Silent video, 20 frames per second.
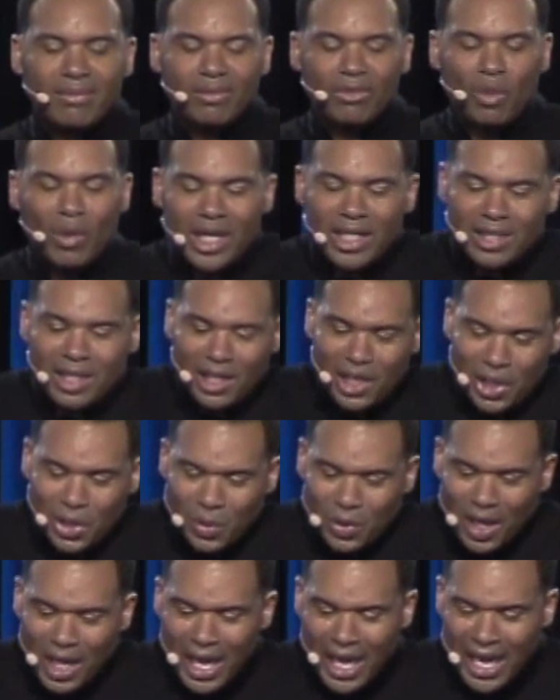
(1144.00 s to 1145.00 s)
What does he
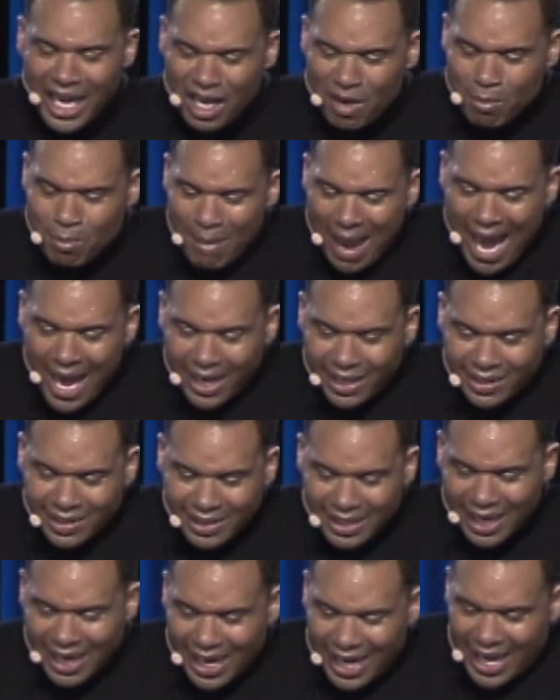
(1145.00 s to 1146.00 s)
do? He
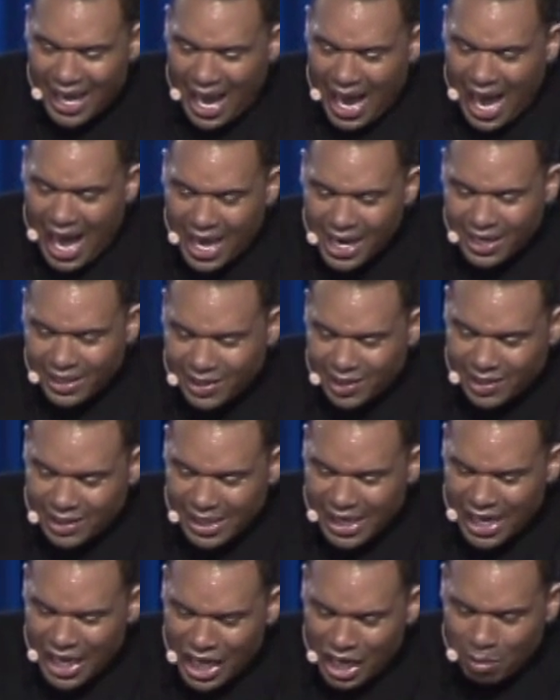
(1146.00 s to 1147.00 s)
makes God
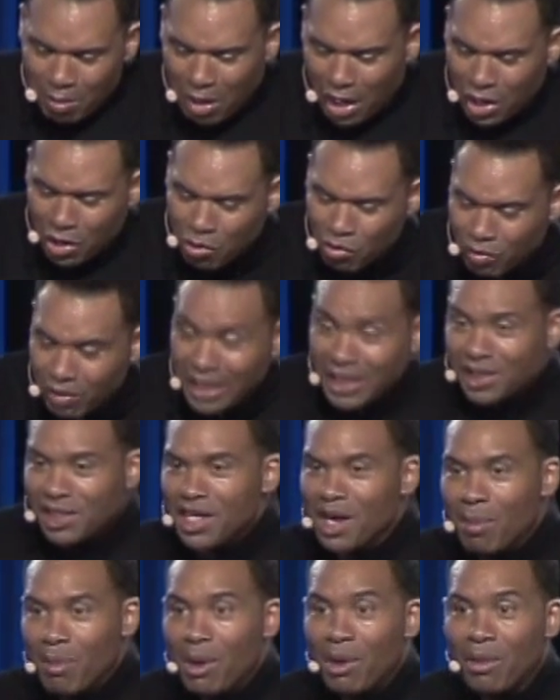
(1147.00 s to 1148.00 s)
seem
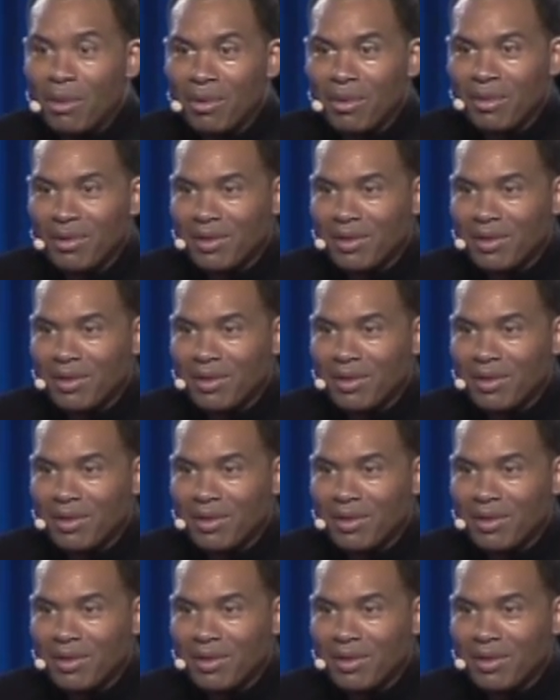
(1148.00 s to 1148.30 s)
unreasonable.